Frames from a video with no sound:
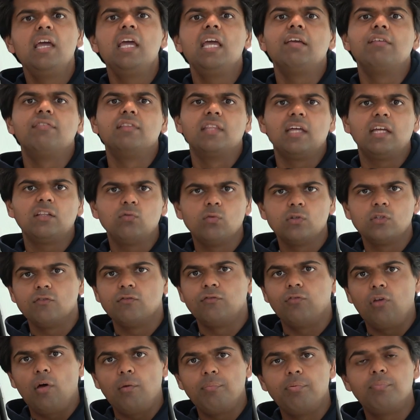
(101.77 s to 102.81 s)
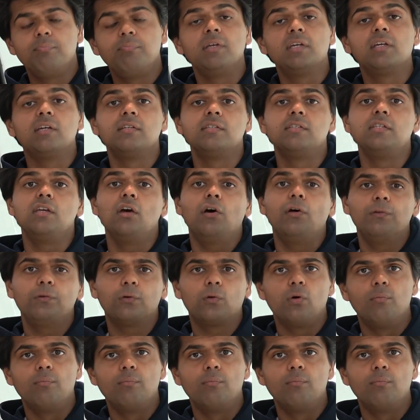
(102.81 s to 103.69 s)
Even that was a flop because the other